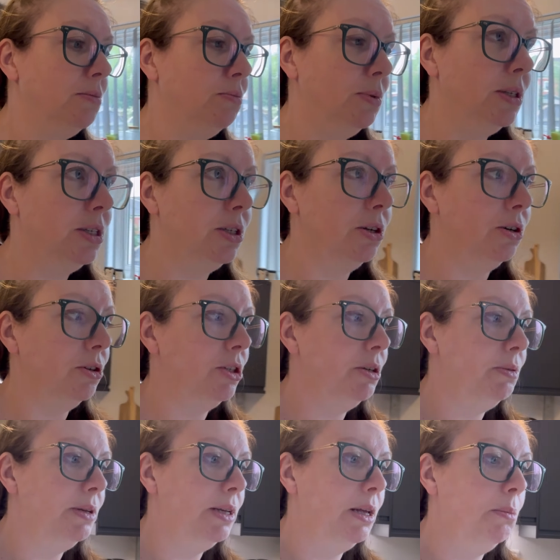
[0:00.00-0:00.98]
we'd started
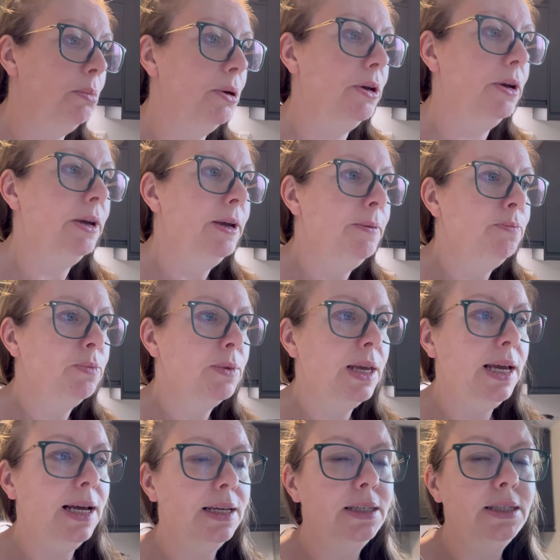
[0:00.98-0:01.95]
doing it, but
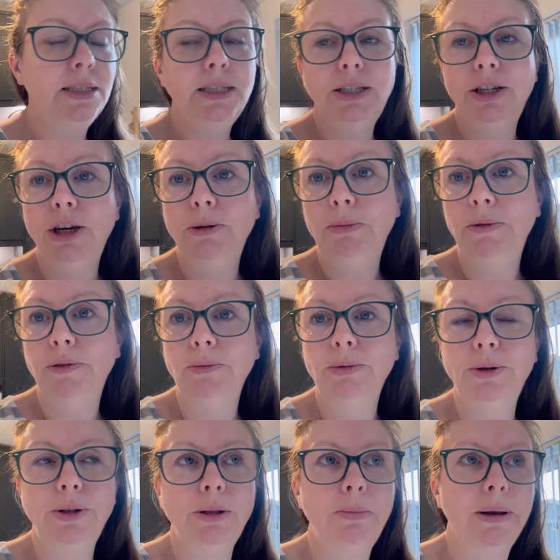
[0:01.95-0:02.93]
it hasn't deterred me from
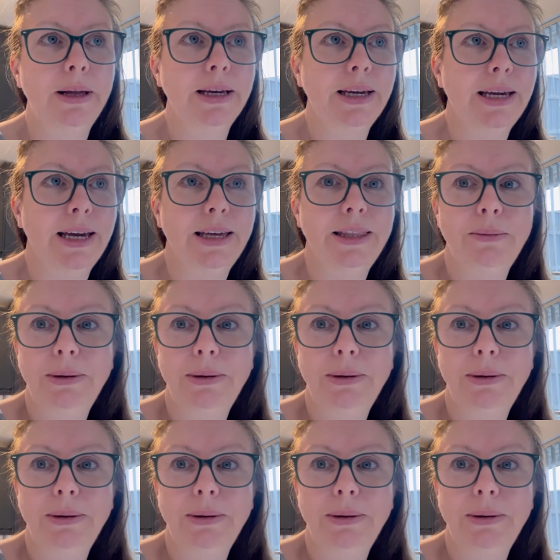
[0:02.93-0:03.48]
doing the blanket.